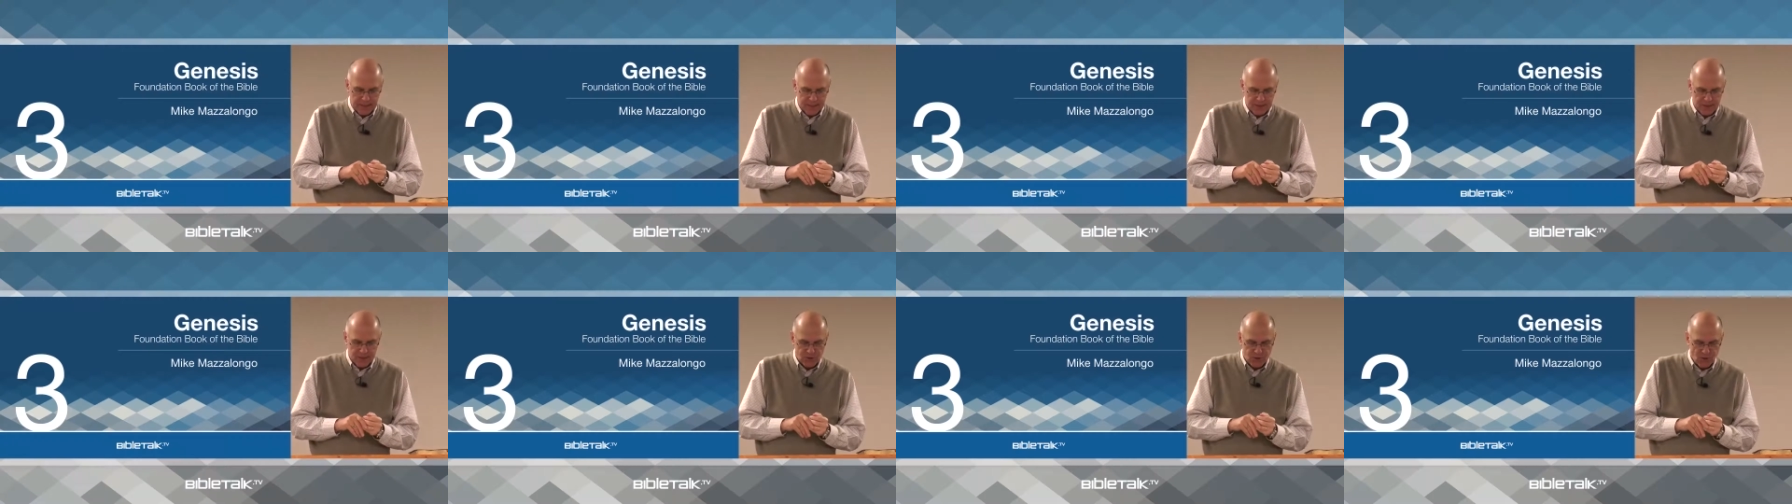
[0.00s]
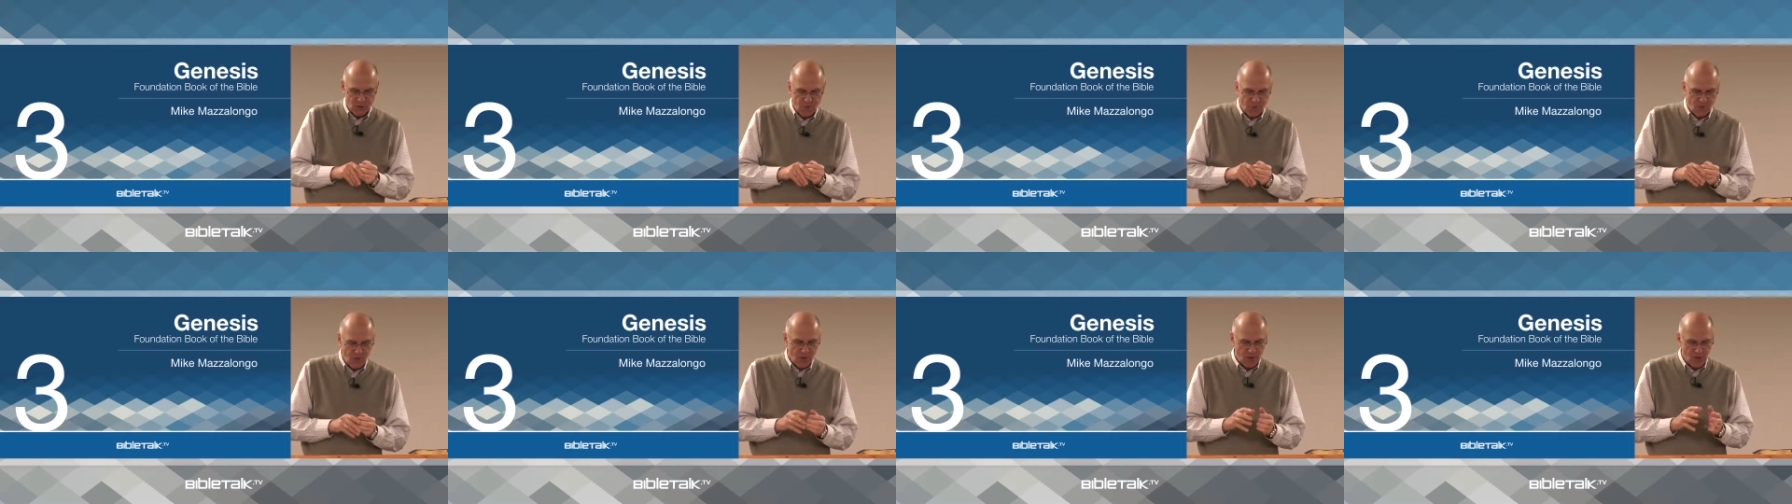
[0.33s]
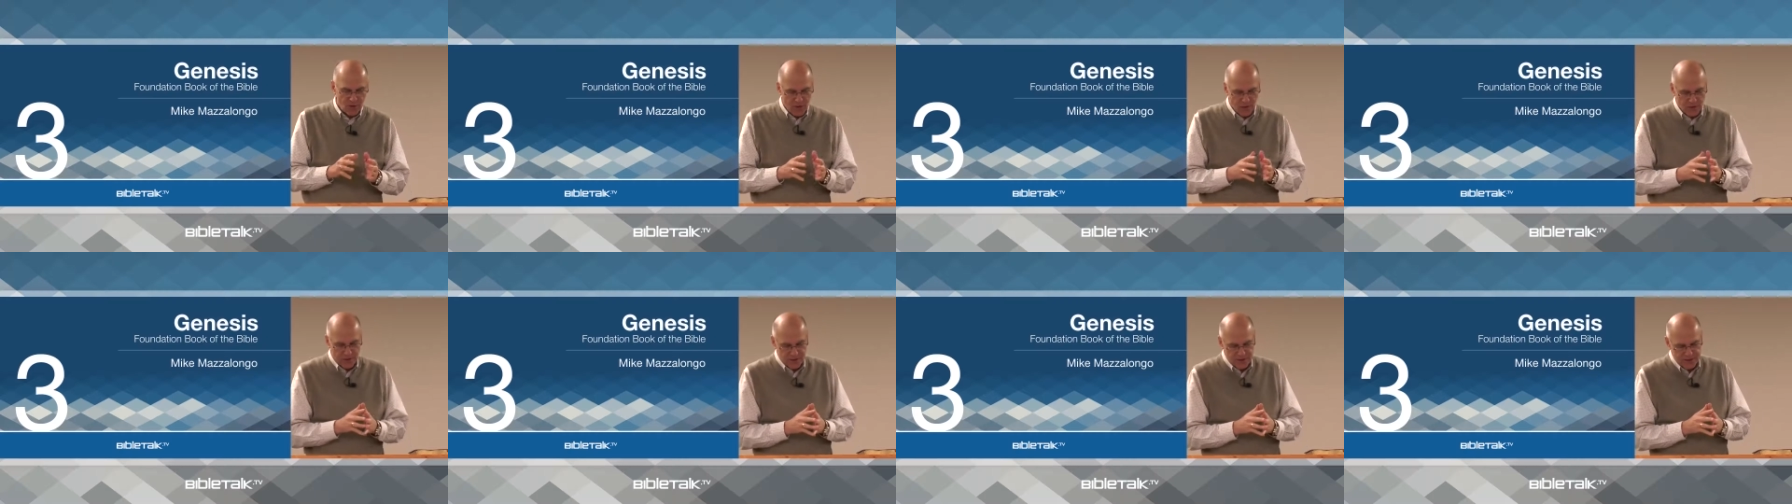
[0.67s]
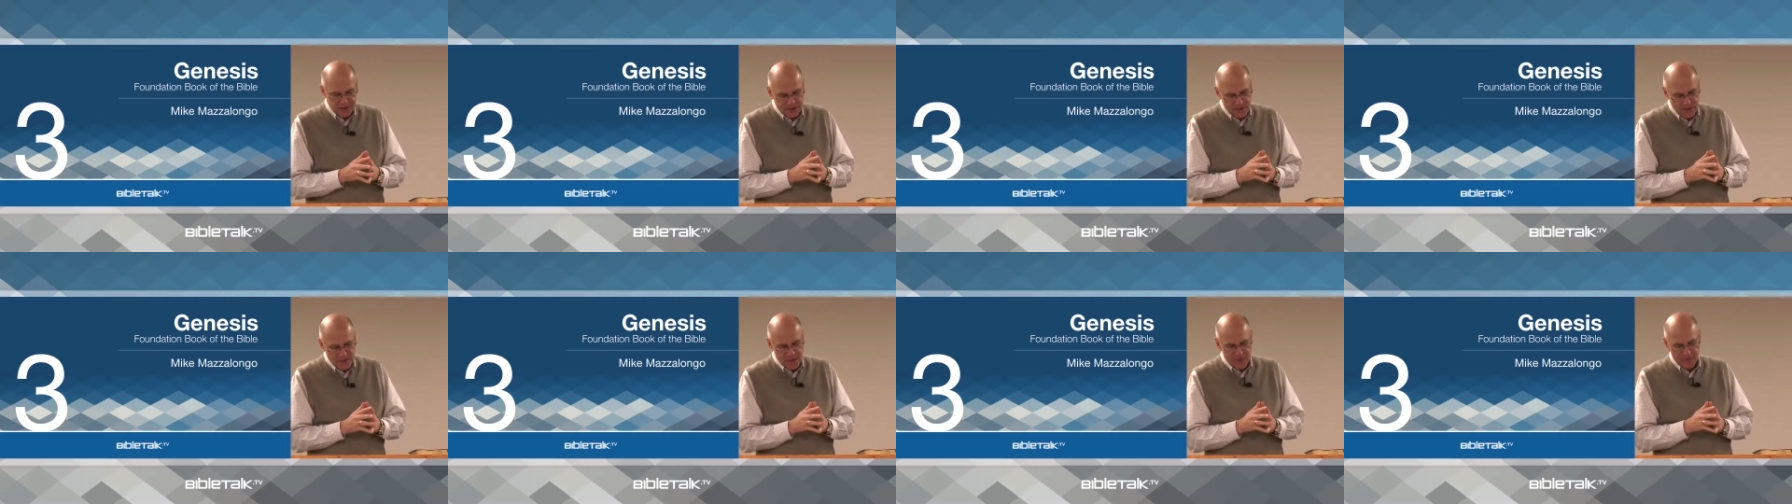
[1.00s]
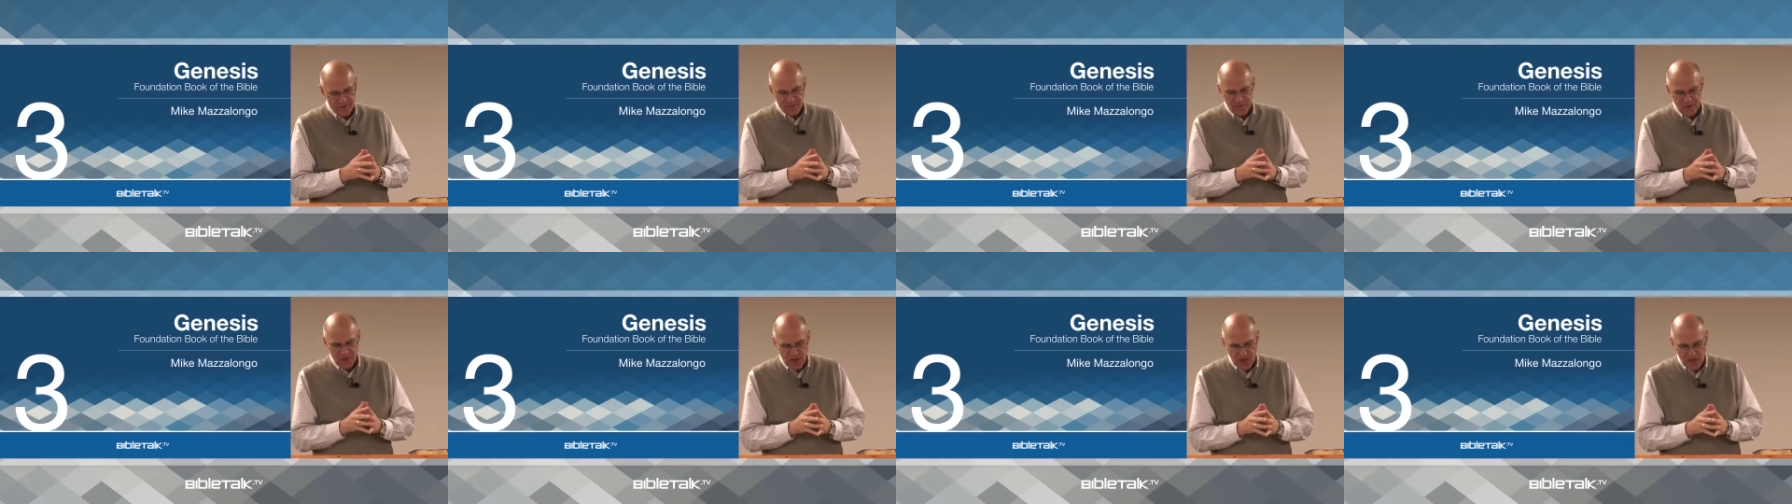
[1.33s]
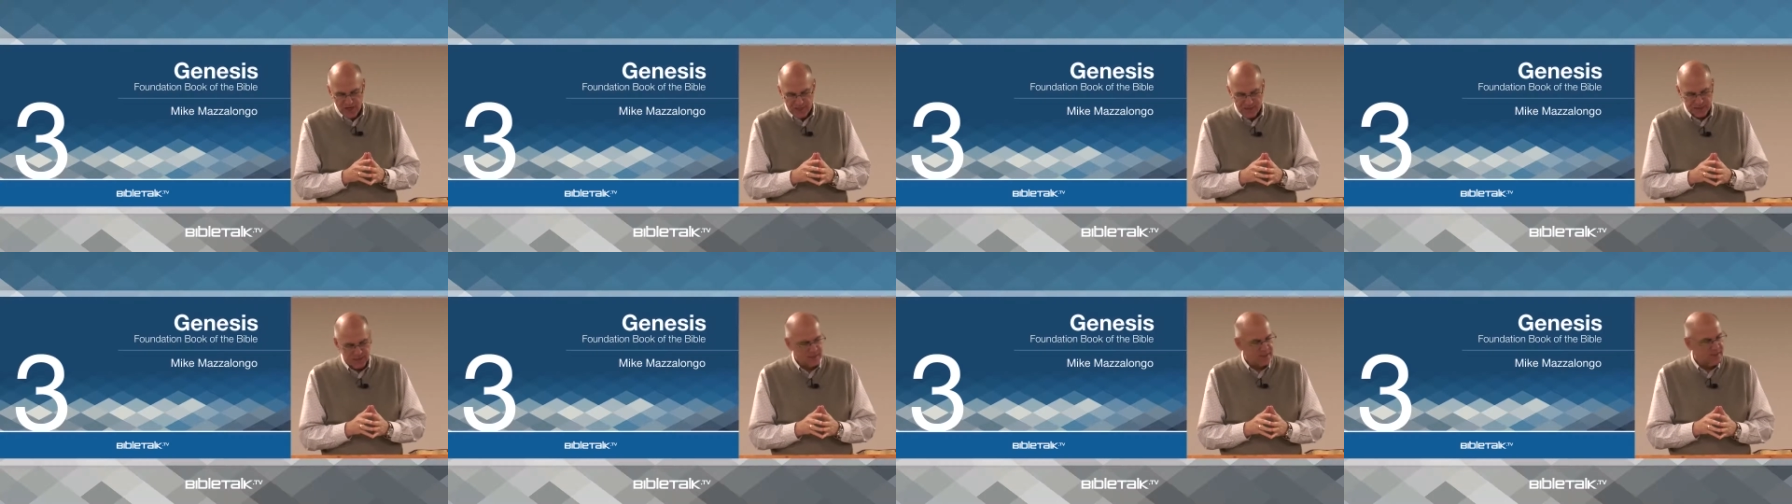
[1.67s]
So far in our study of
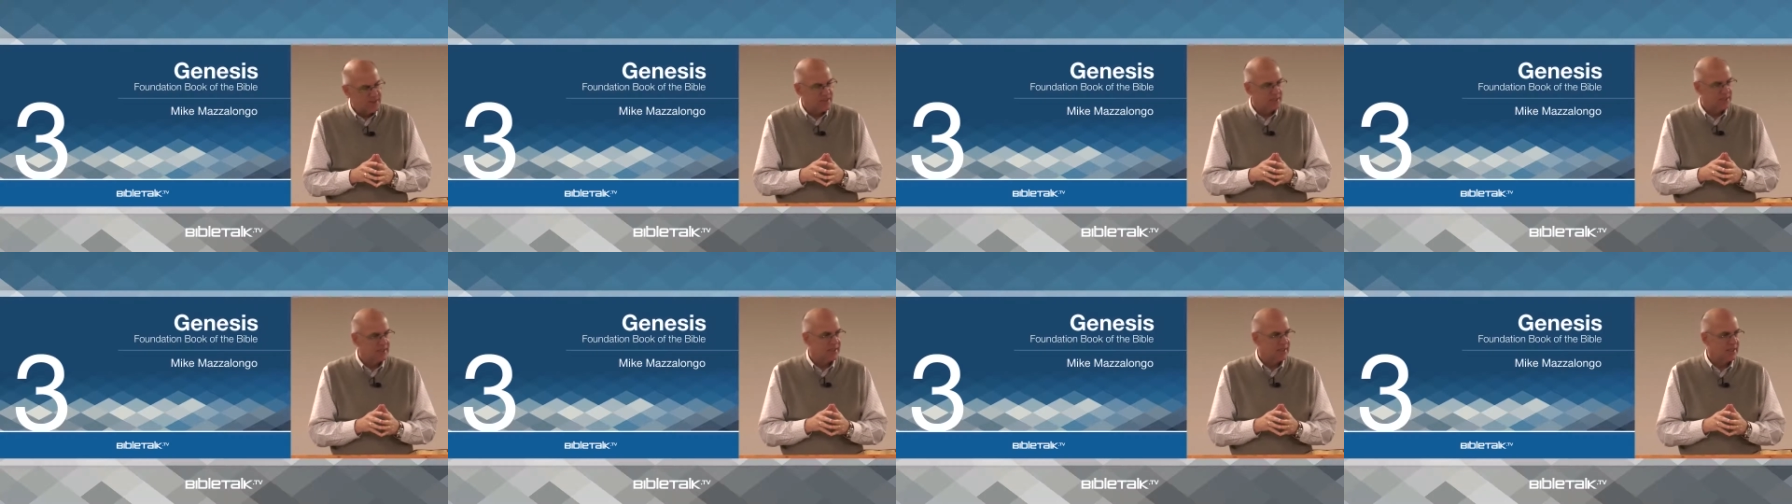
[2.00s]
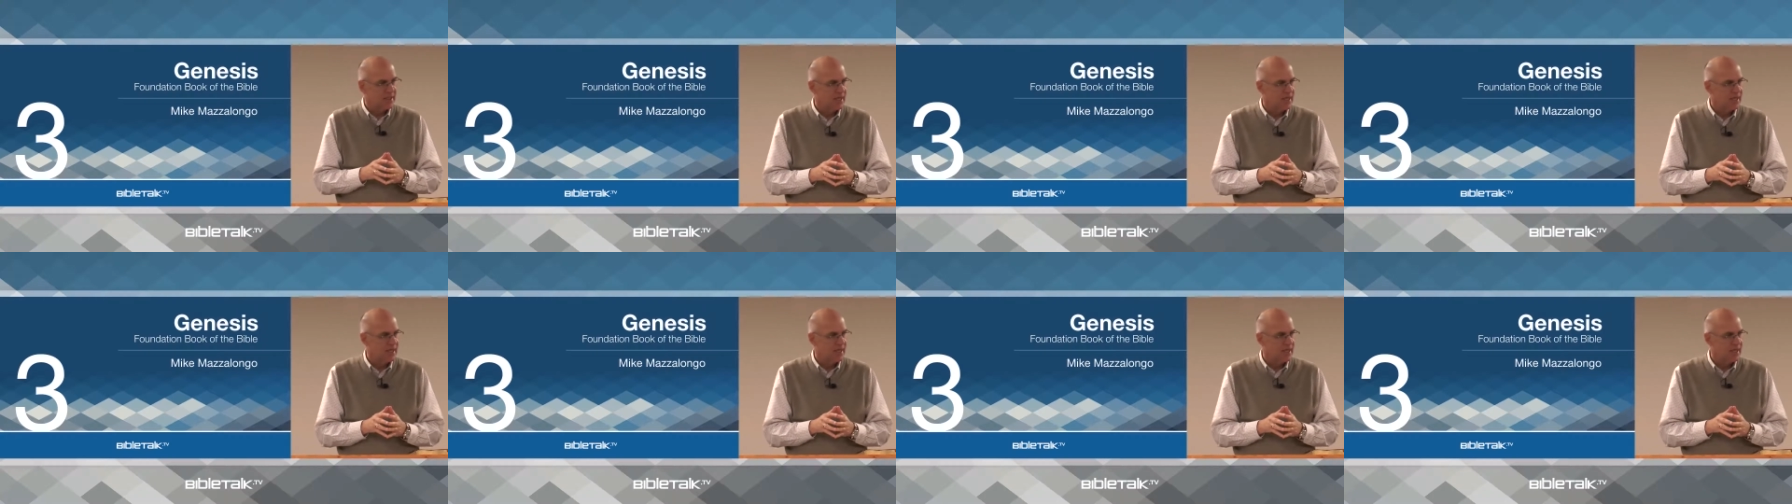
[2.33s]
Genesis,